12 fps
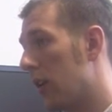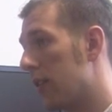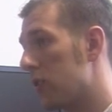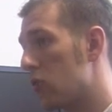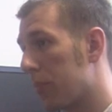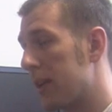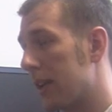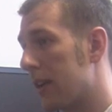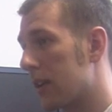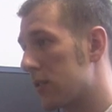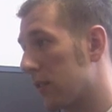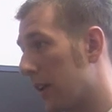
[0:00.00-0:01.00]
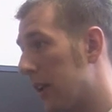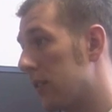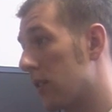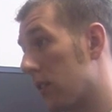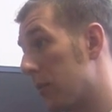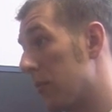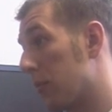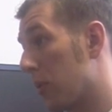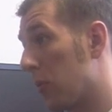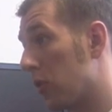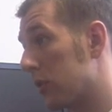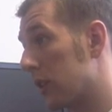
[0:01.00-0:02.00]
The European Energy Centre has been
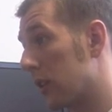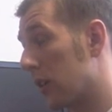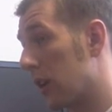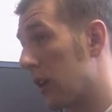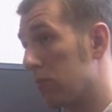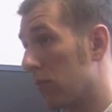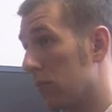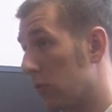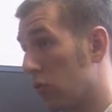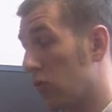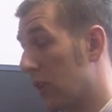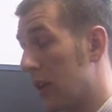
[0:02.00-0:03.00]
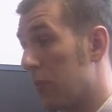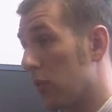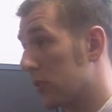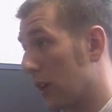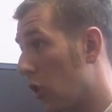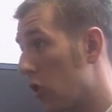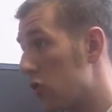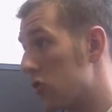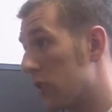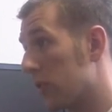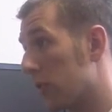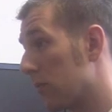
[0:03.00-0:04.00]
promoting really sustainable
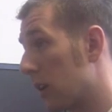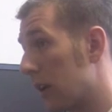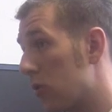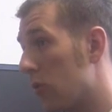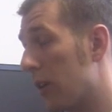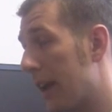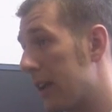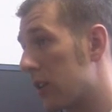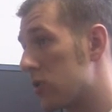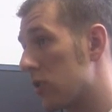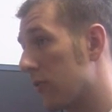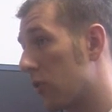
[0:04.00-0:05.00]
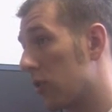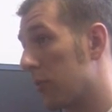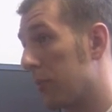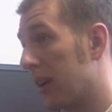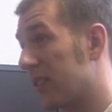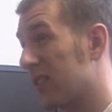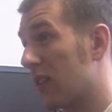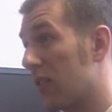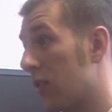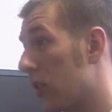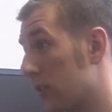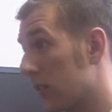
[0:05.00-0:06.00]
technologies and renewable energy for the past
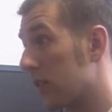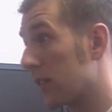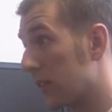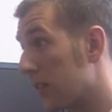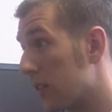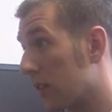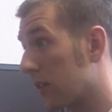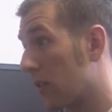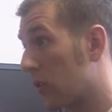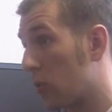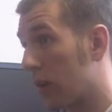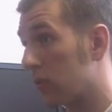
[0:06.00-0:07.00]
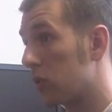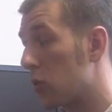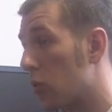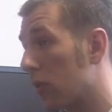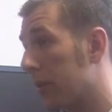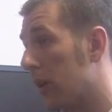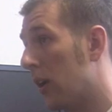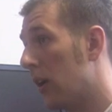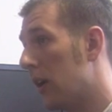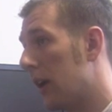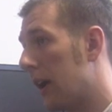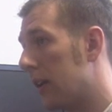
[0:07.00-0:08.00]
36 years throughout Europe.
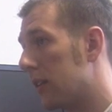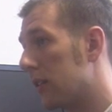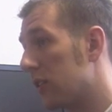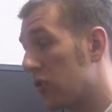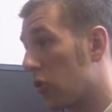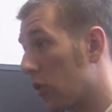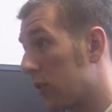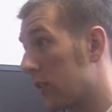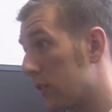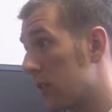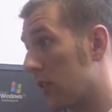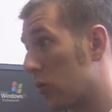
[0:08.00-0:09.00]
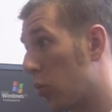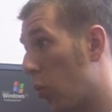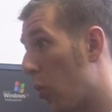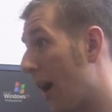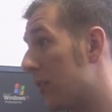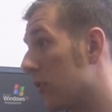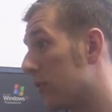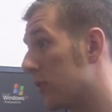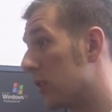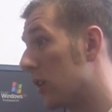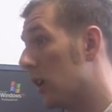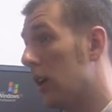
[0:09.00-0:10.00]
And this course is just one of
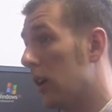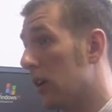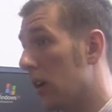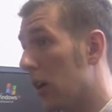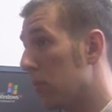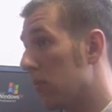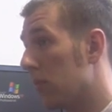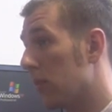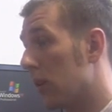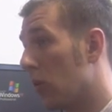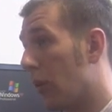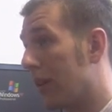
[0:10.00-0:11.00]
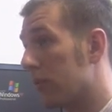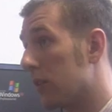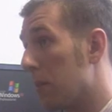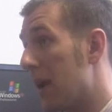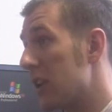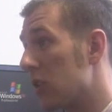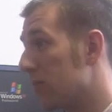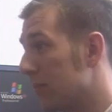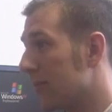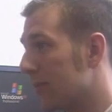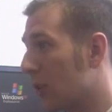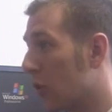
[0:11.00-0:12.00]
the many
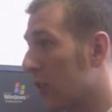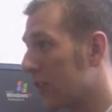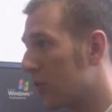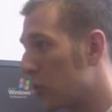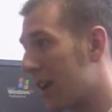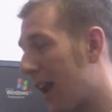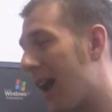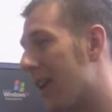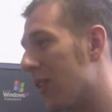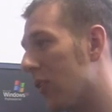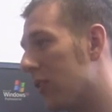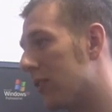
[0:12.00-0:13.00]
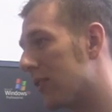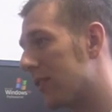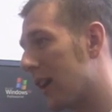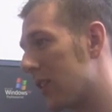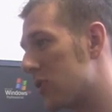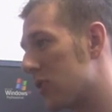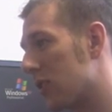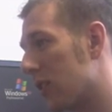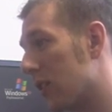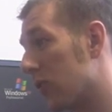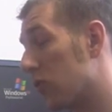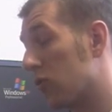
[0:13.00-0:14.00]
courses we run on such
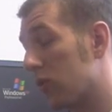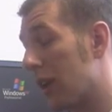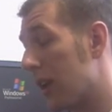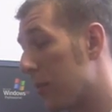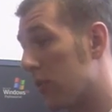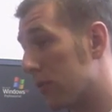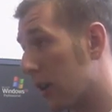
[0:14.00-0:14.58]
sustainable